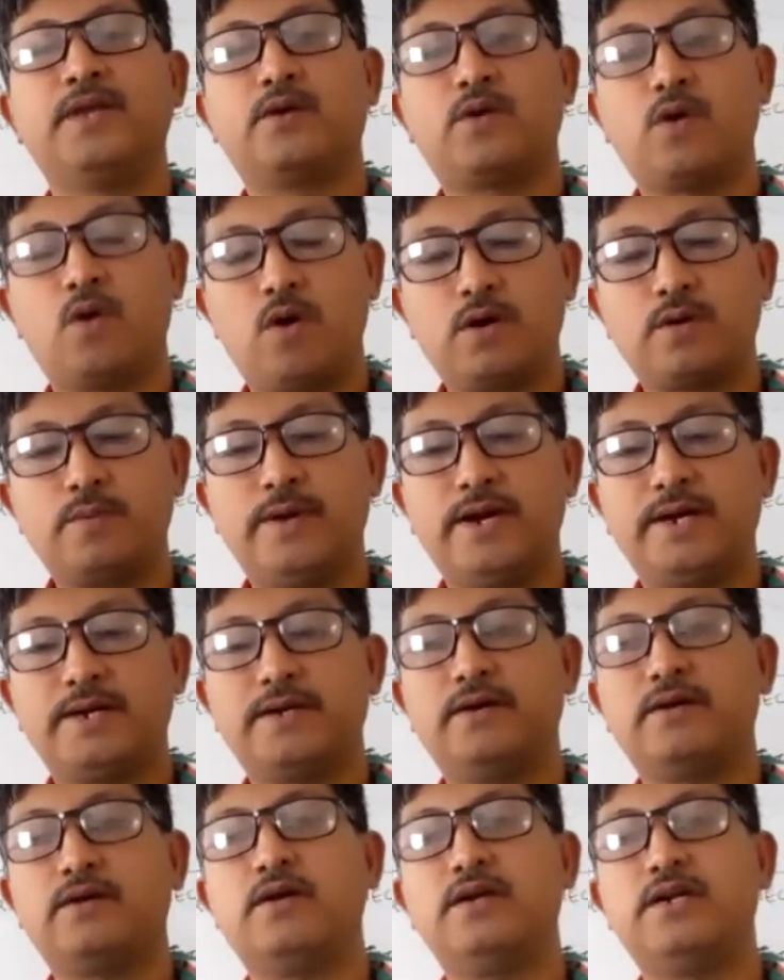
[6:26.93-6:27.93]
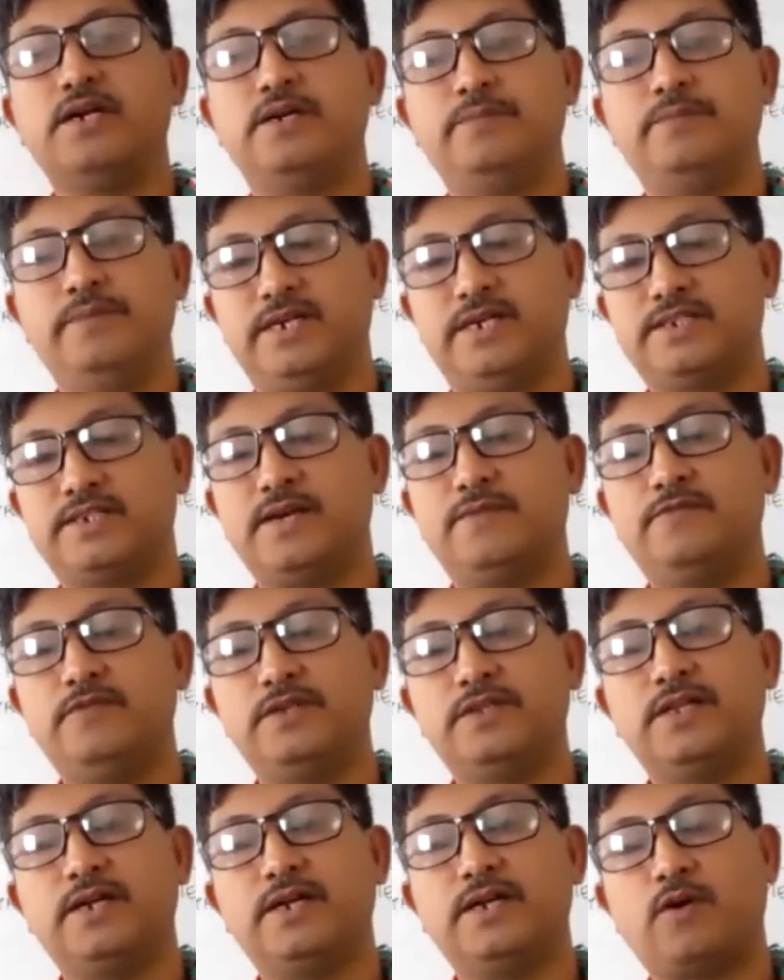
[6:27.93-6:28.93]
rock matter, or it mixes up
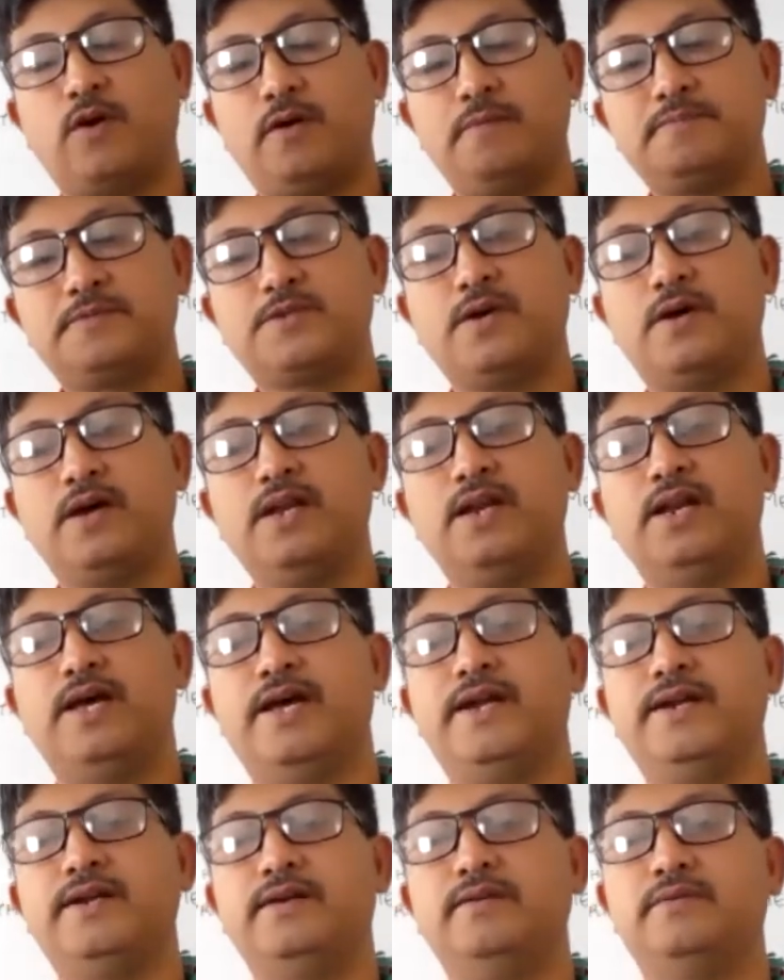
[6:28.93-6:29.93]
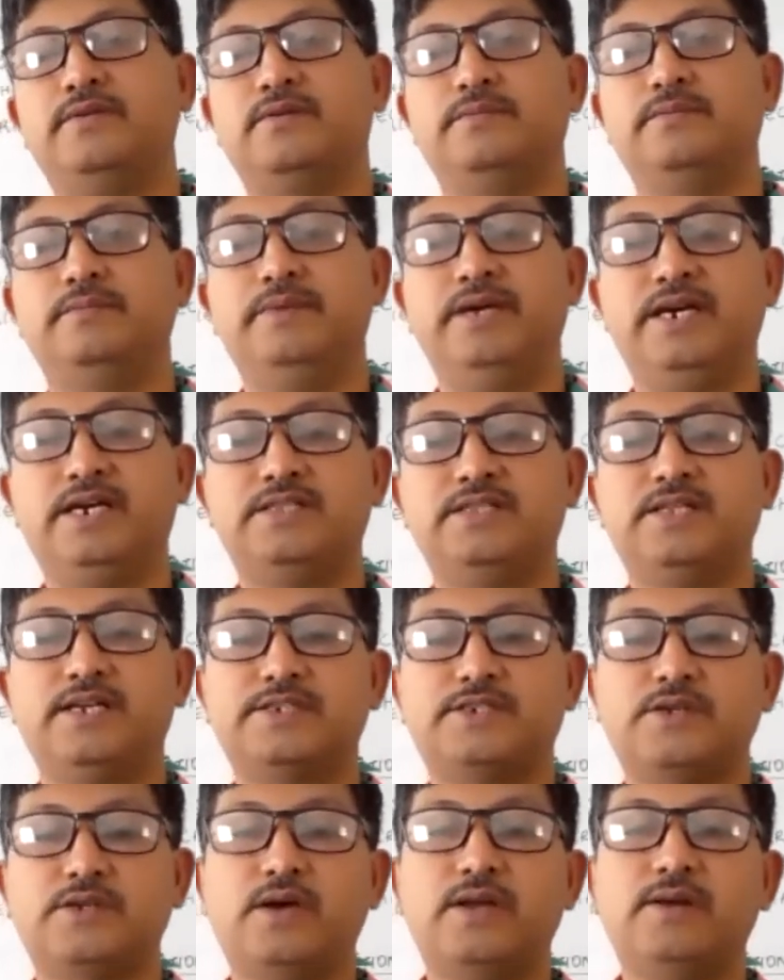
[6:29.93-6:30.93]
with the topsoil and make the
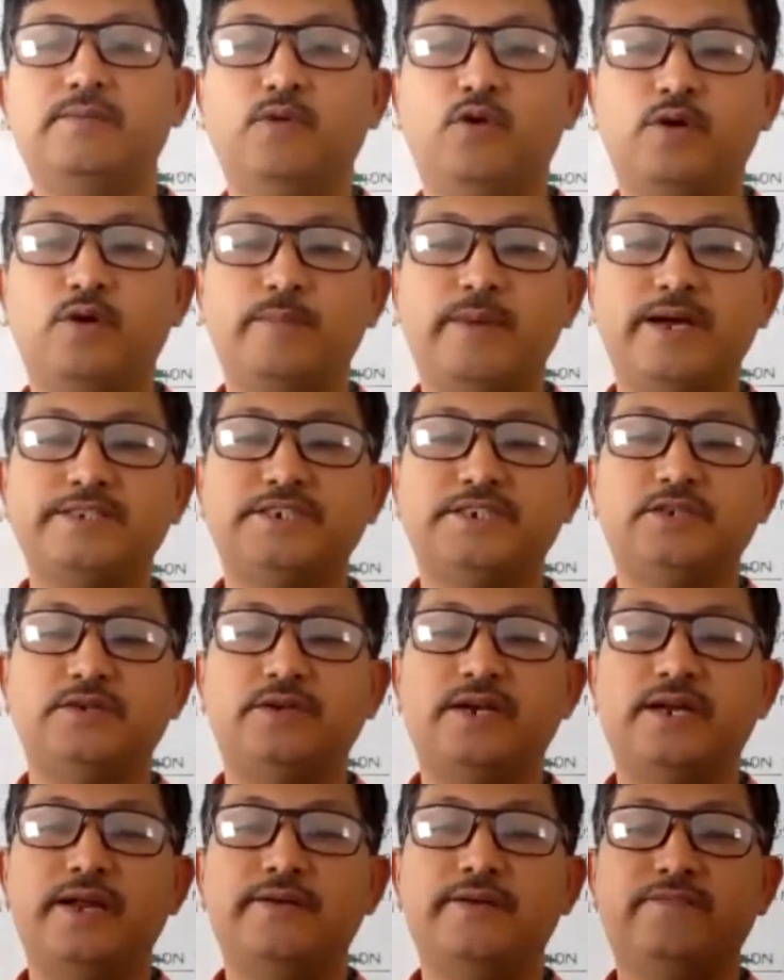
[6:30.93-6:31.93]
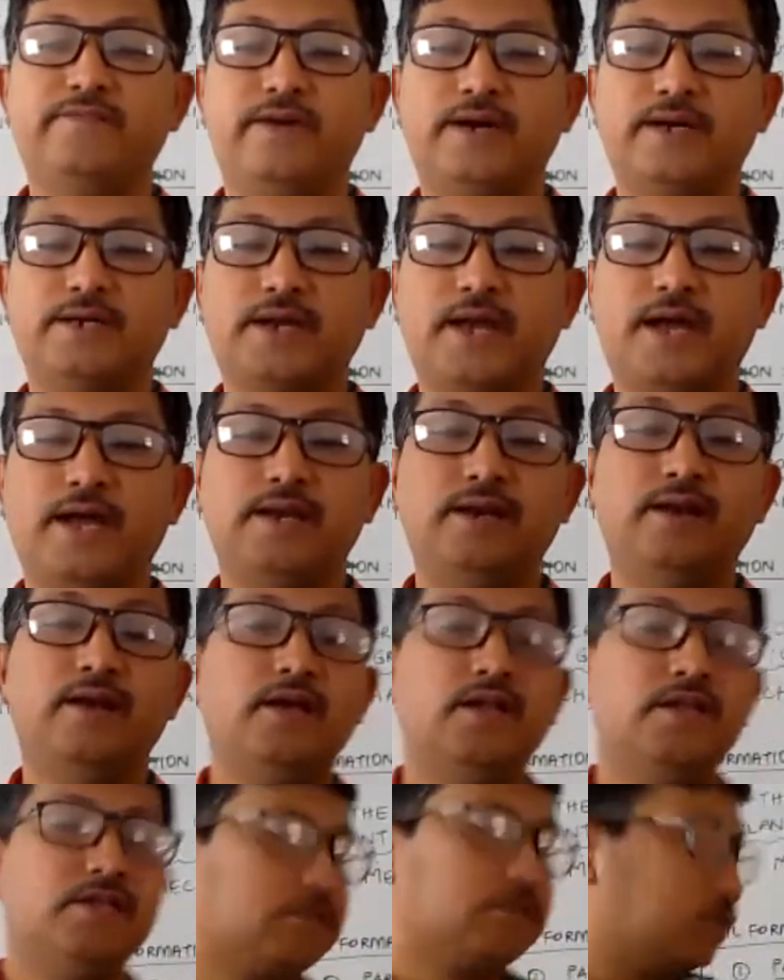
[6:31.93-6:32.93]
soil more mature and fertile.
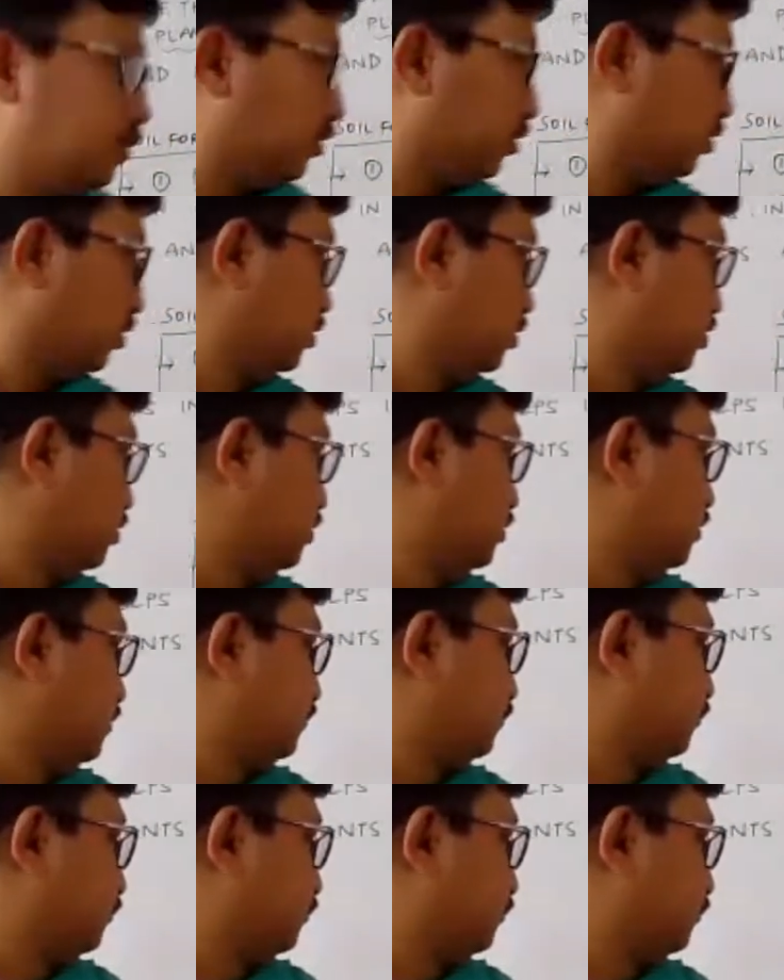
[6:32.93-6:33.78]
So